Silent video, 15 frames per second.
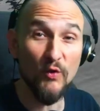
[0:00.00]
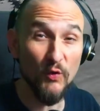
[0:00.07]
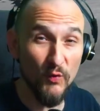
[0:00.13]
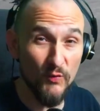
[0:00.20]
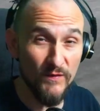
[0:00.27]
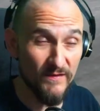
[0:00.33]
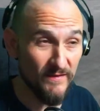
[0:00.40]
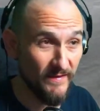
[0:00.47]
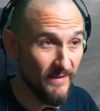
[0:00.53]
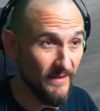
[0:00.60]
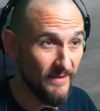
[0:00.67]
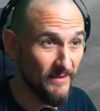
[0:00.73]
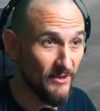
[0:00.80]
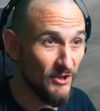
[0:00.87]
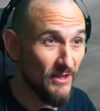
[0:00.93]
Also in
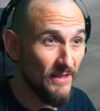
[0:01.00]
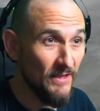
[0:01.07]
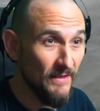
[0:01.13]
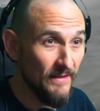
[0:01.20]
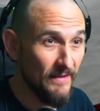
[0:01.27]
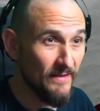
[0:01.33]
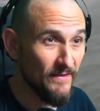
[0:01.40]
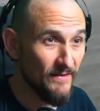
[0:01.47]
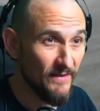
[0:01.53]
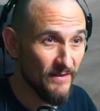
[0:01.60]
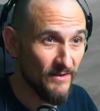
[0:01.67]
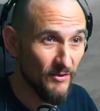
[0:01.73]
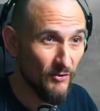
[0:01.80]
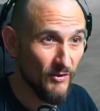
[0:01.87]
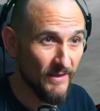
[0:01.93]
terms of size, that's
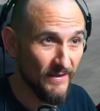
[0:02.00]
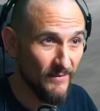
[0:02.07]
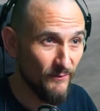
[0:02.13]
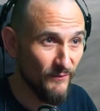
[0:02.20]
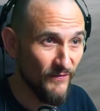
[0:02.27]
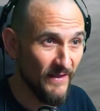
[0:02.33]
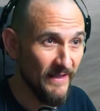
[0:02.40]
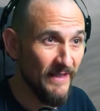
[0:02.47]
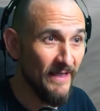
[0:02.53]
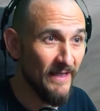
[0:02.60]
not too bad.